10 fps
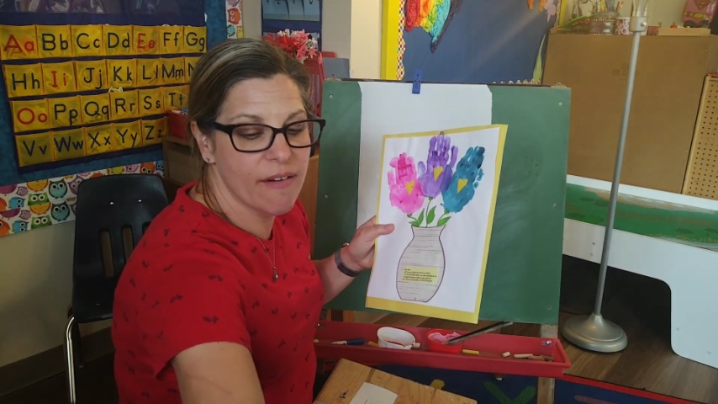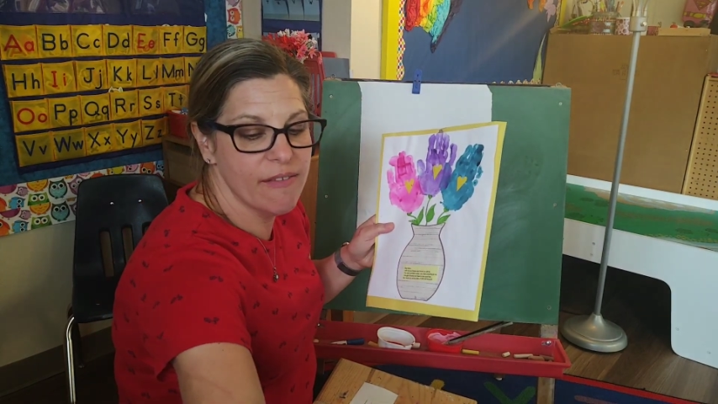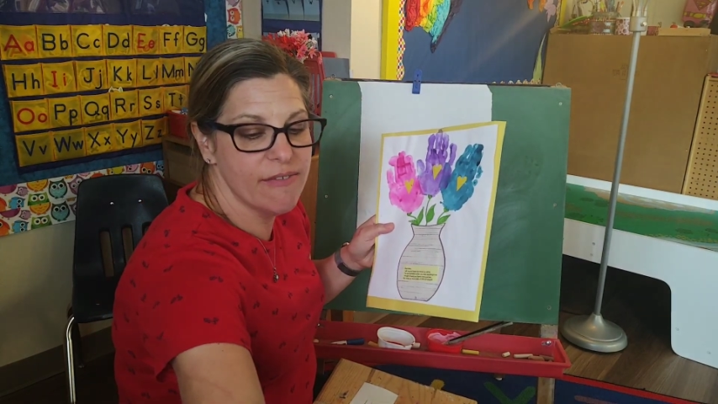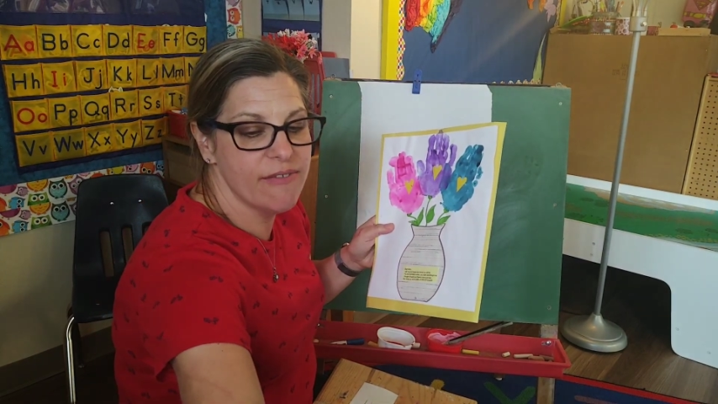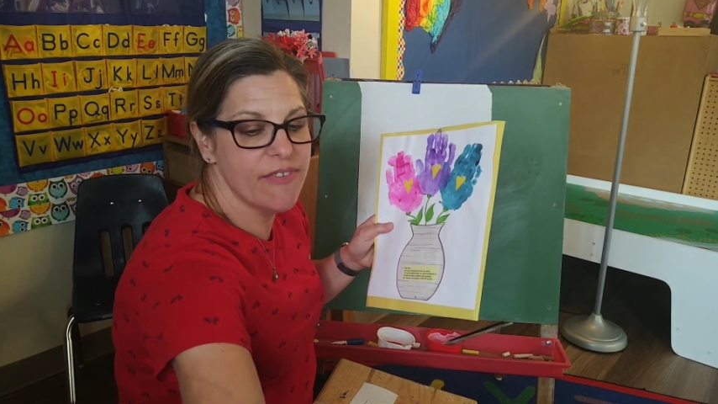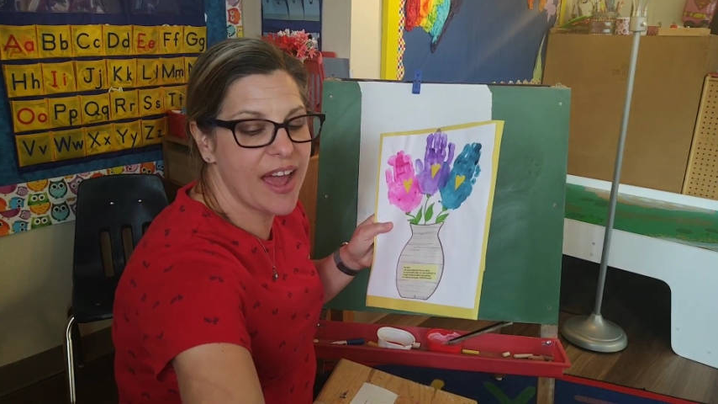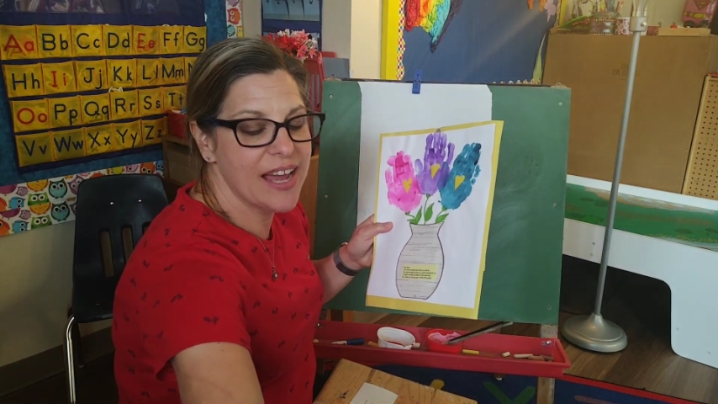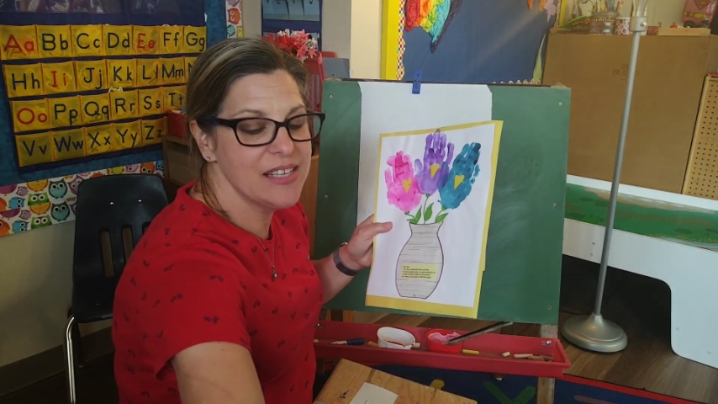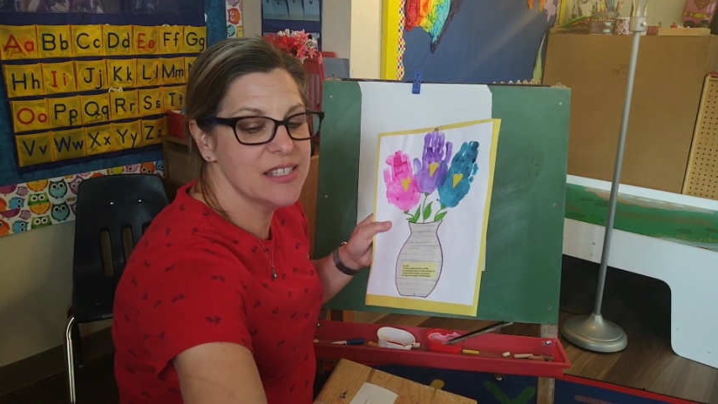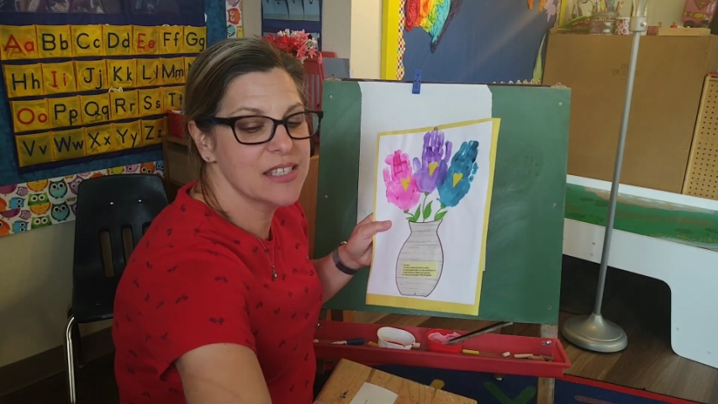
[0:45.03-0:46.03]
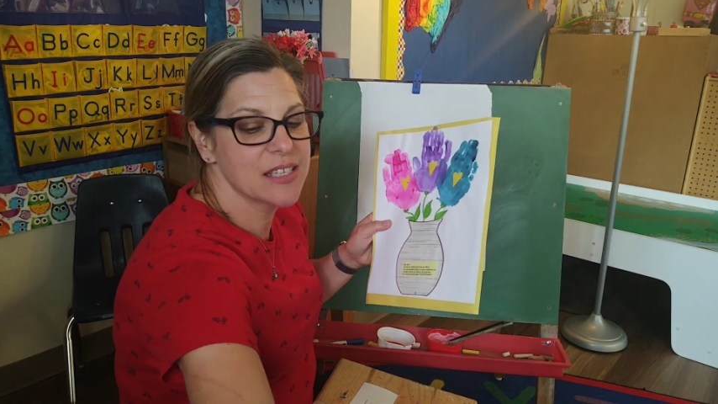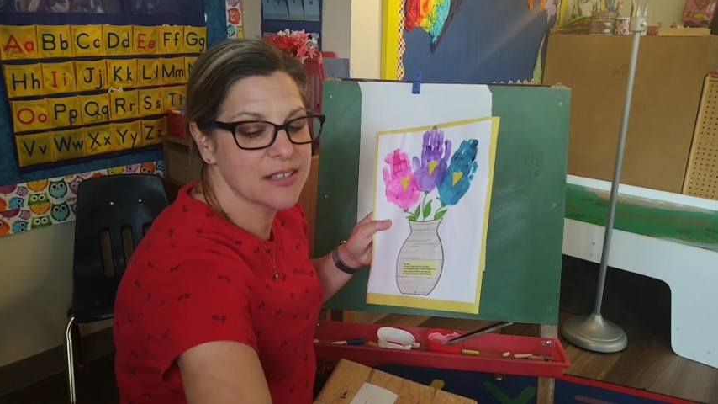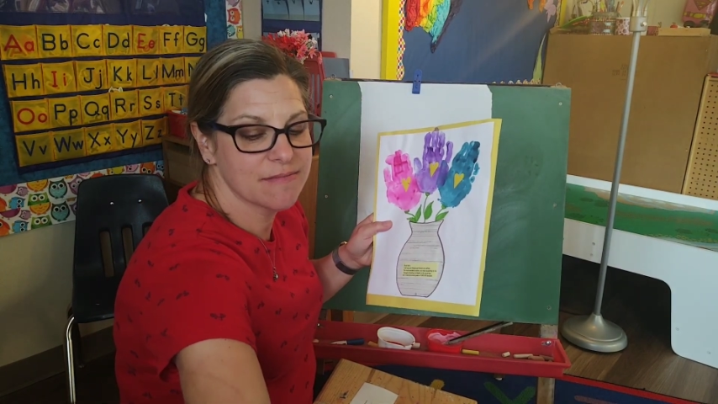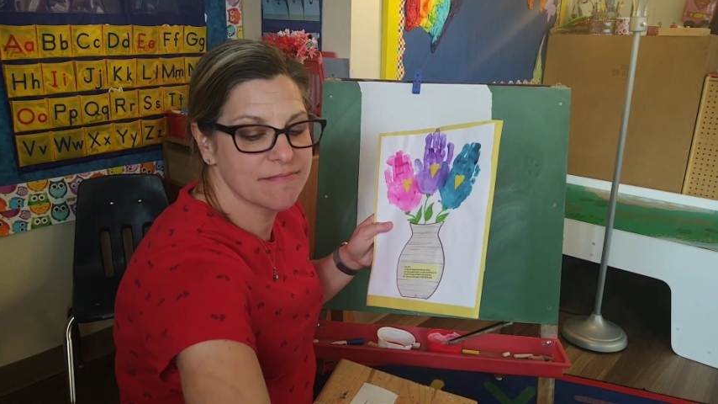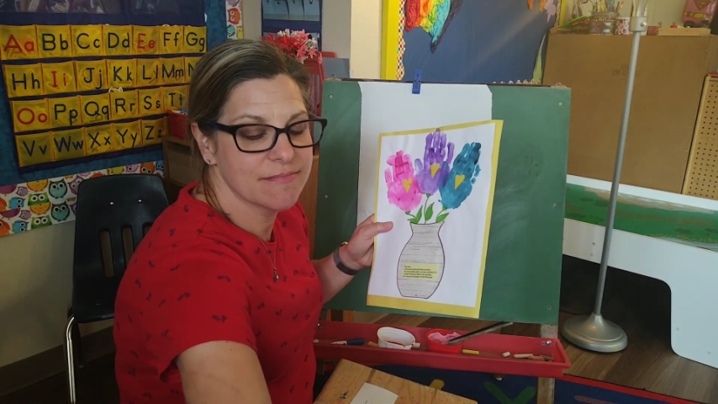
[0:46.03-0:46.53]
vase
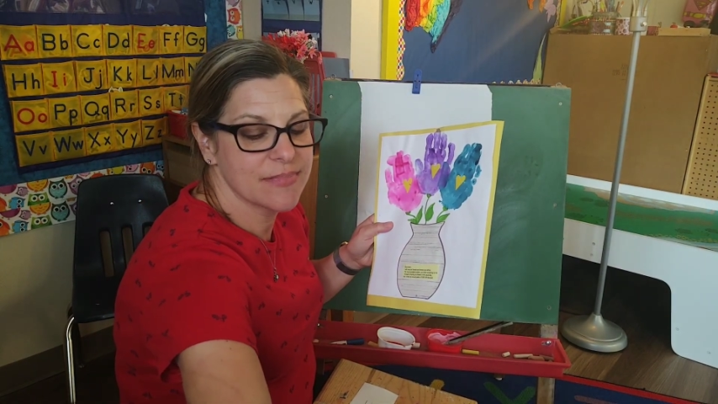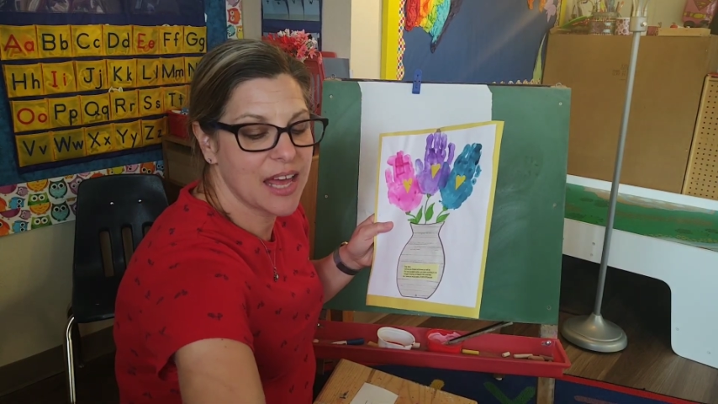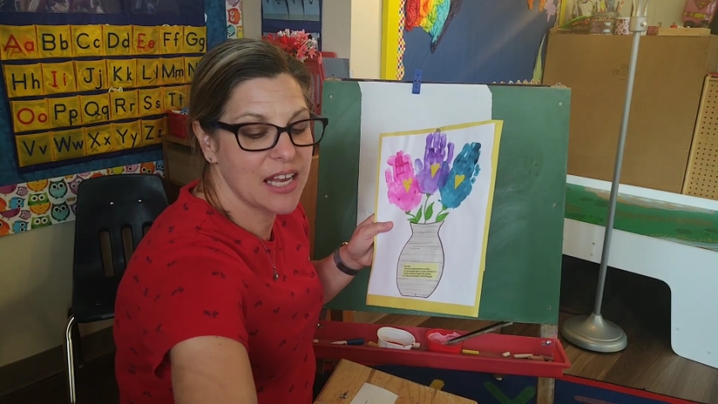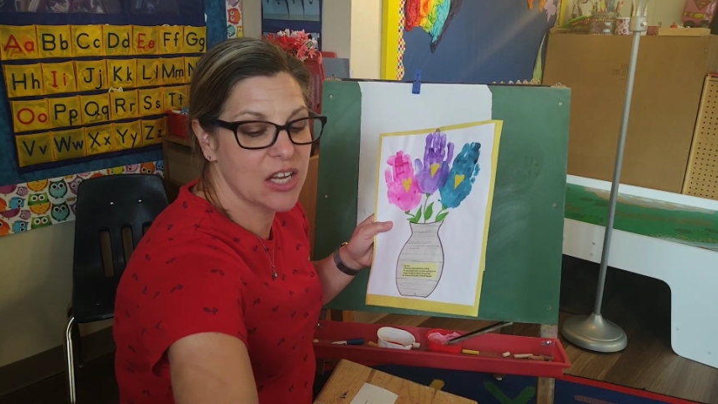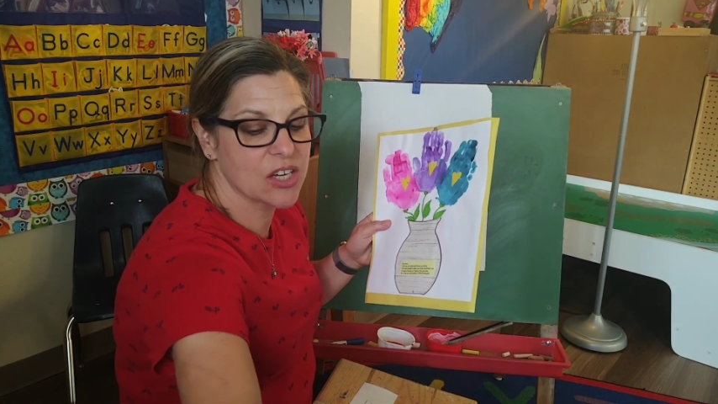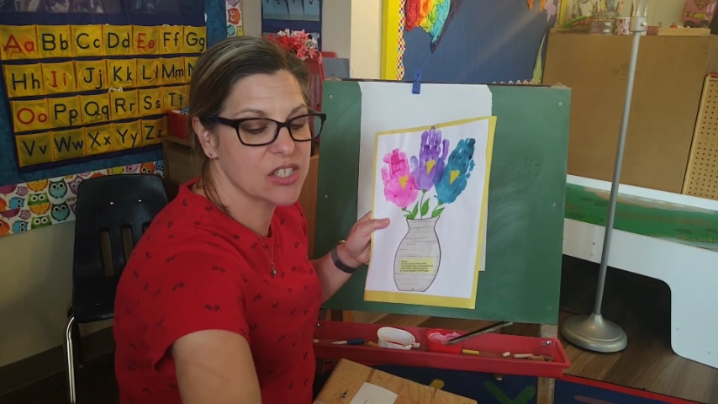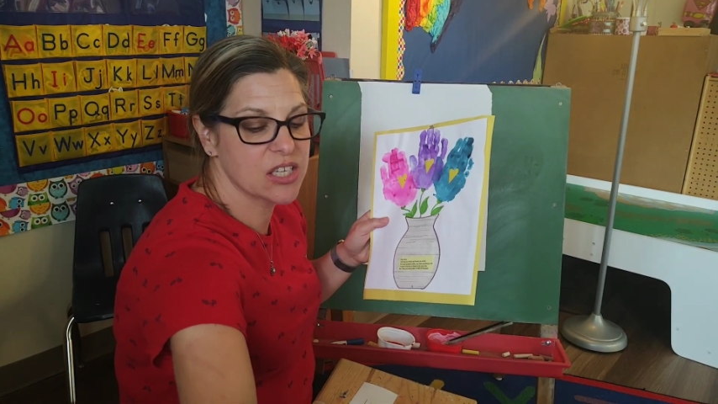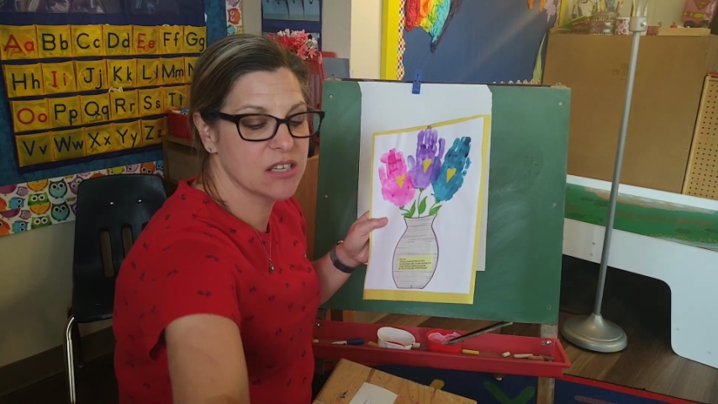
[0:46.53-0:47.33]
that looks